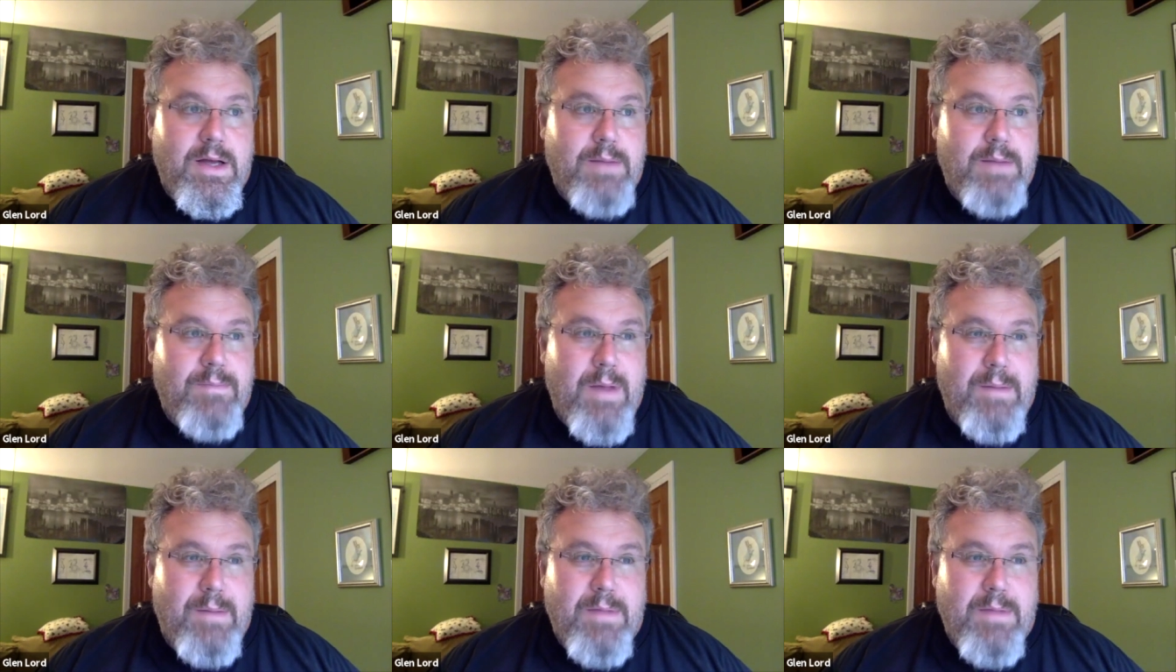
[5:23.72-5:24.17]

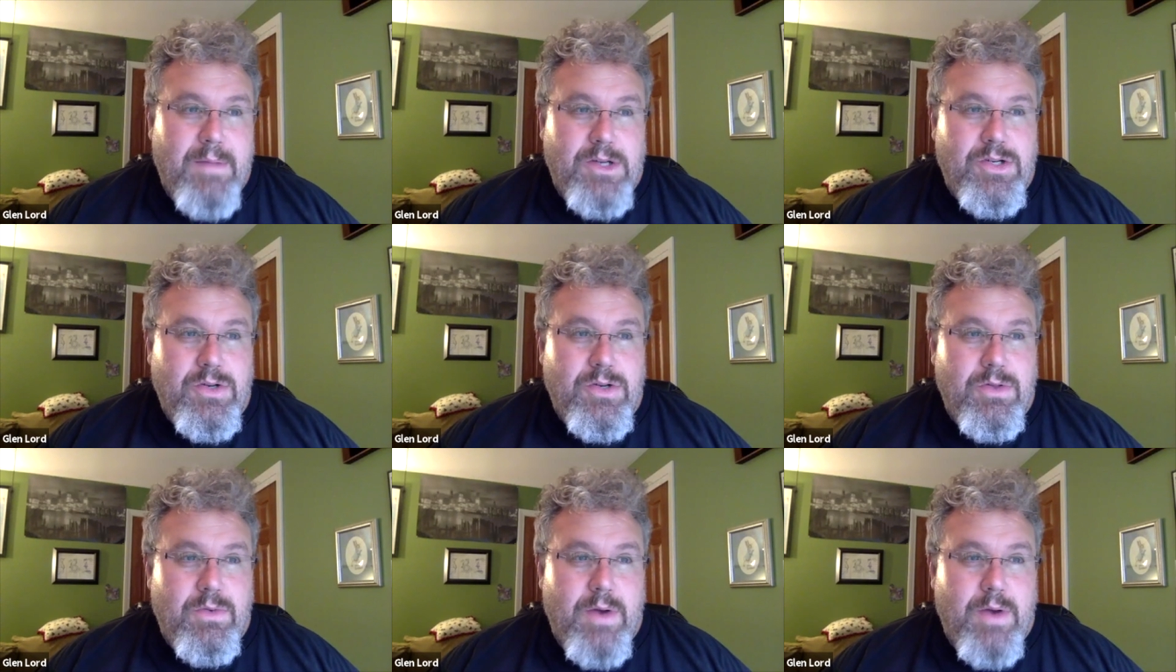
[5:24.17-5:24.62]
I'm not
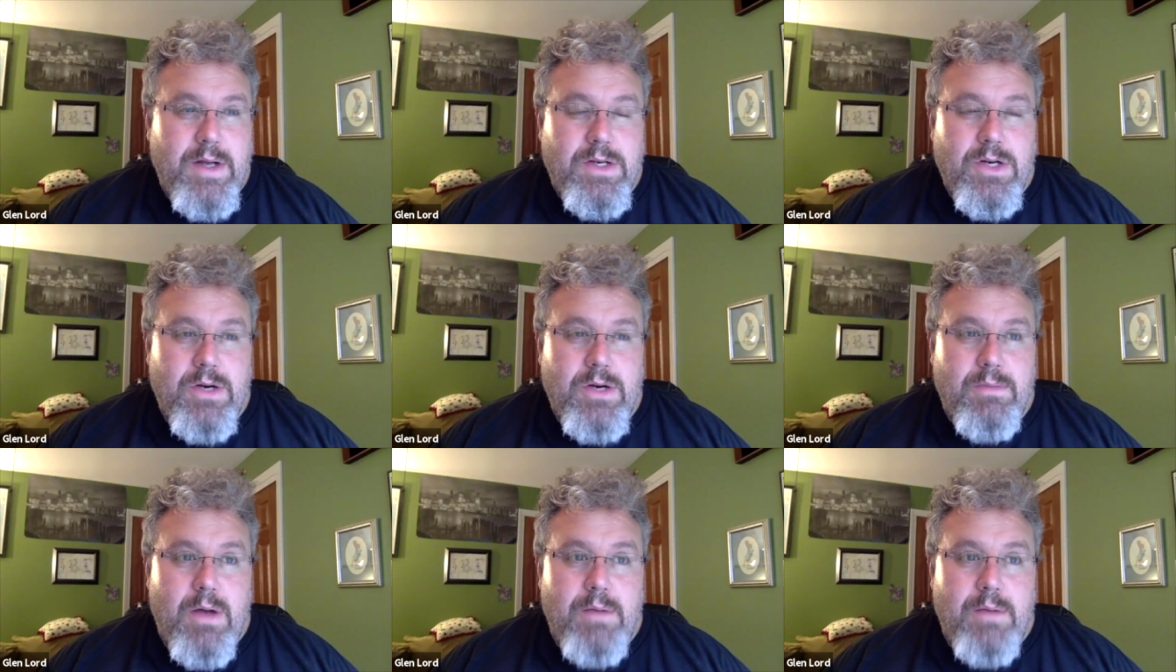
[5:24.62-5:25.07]
sure the right
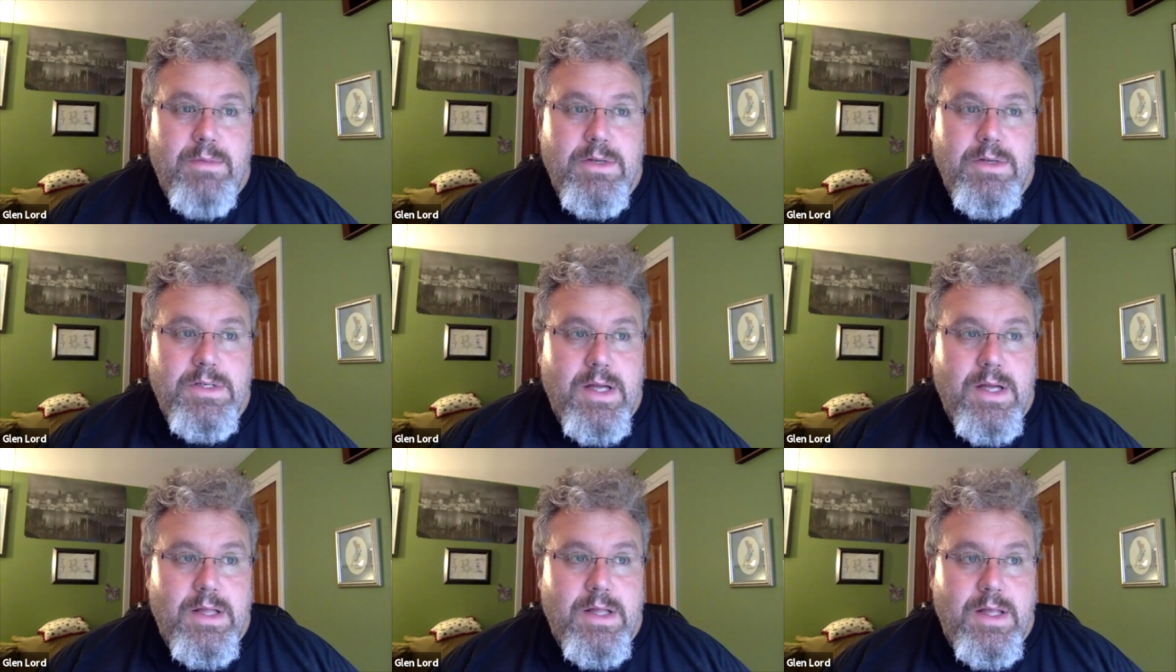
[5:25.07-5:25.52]
term,
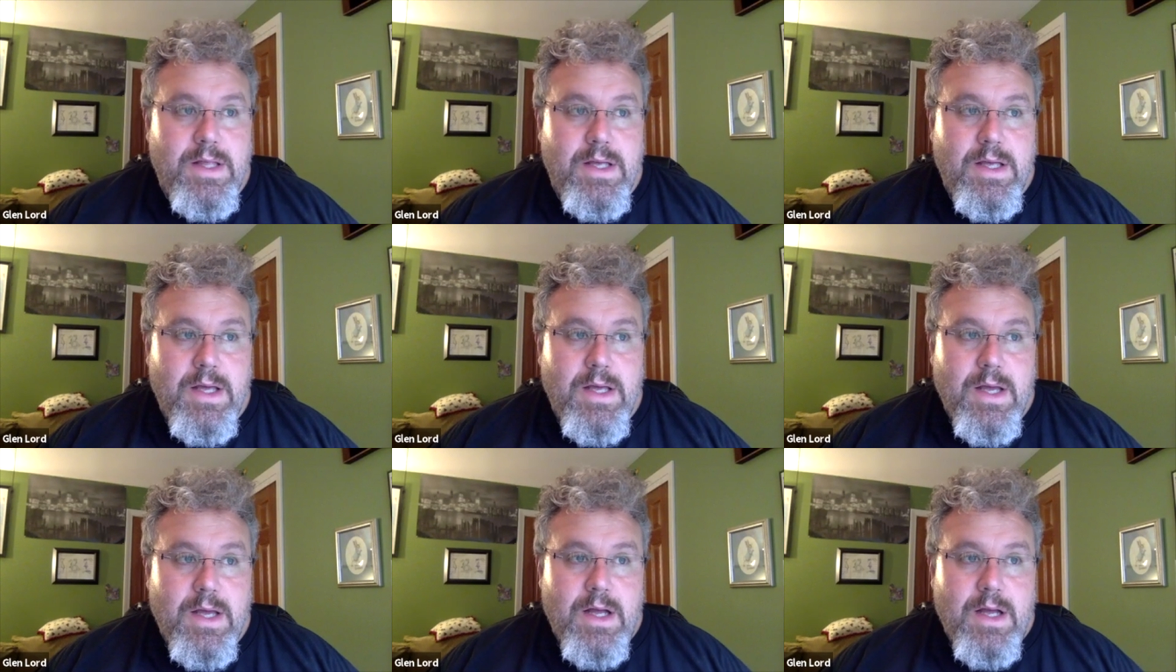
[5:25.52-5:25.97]
almost like
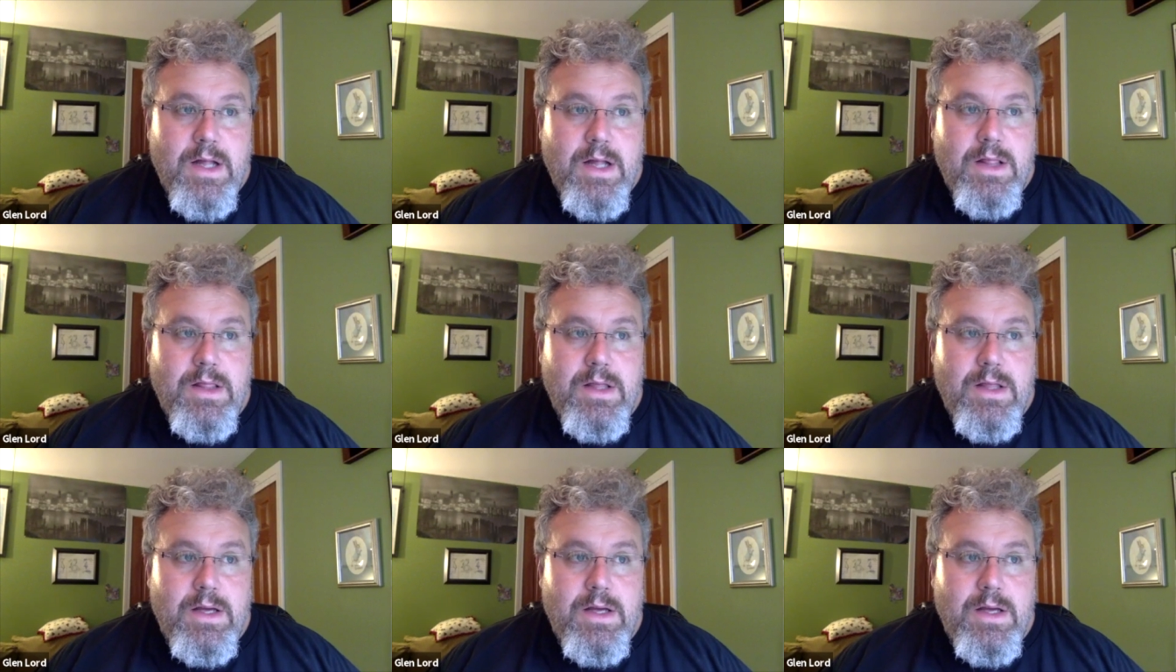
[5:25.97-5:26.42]

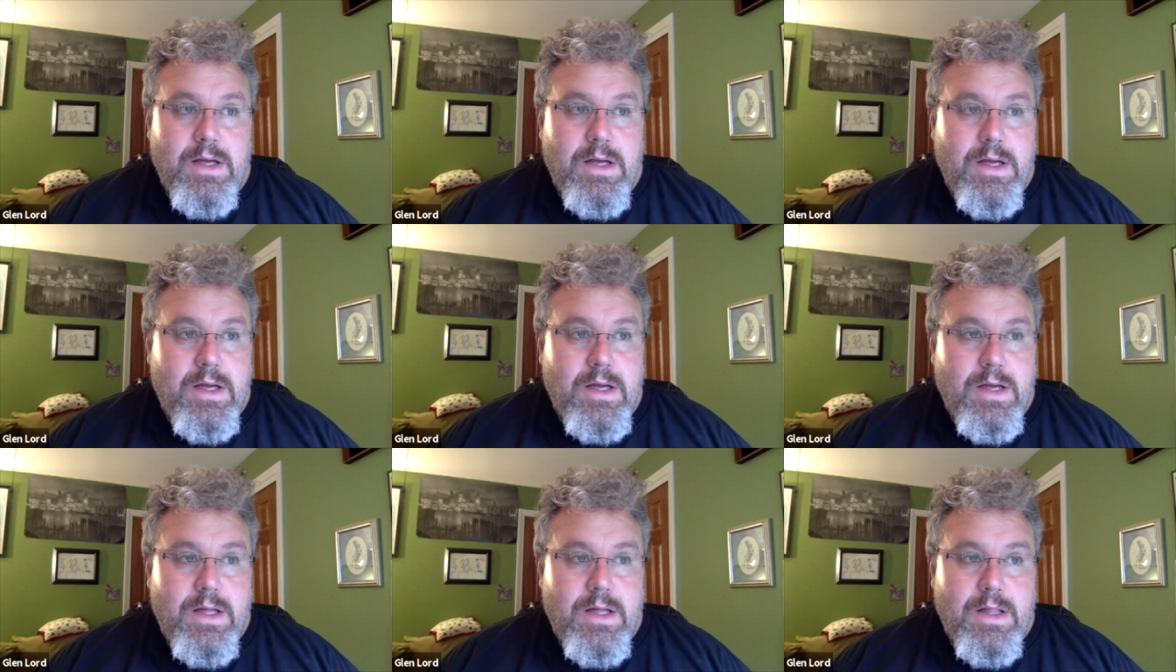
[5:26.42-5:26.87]

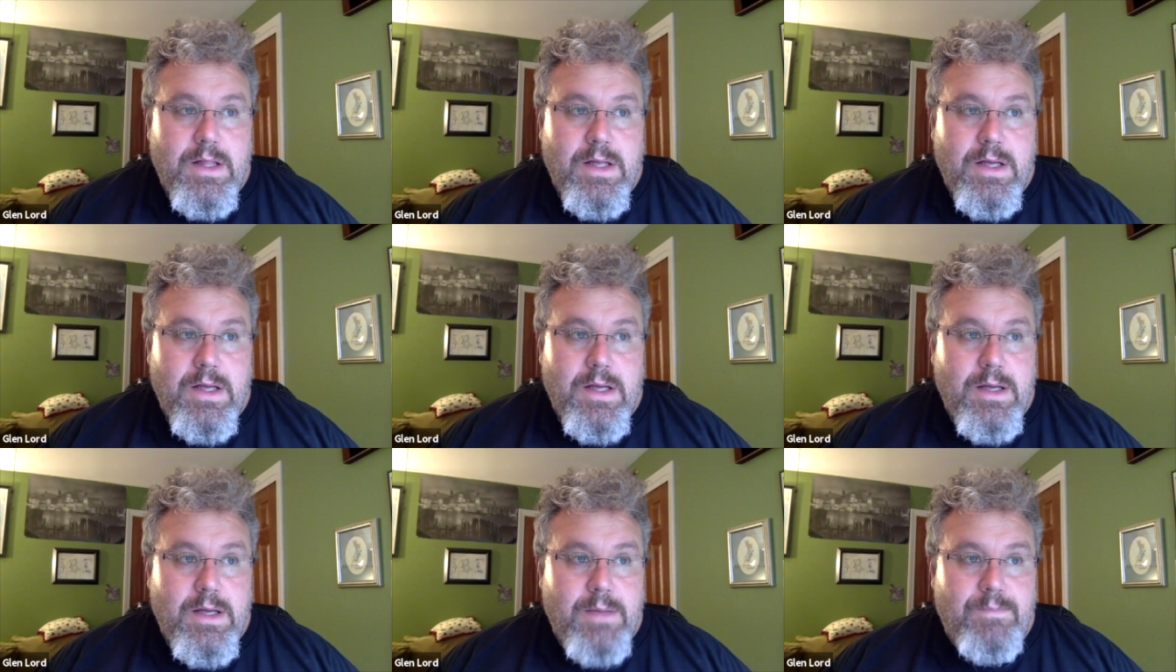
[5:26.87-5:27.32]

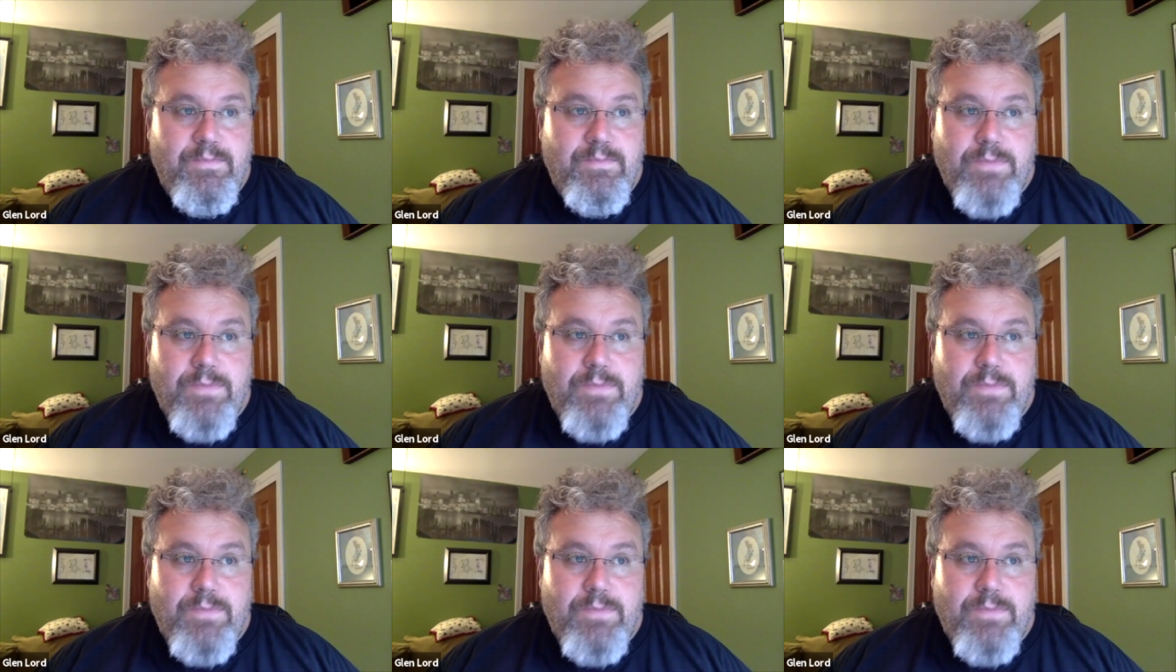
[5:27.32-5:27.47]
the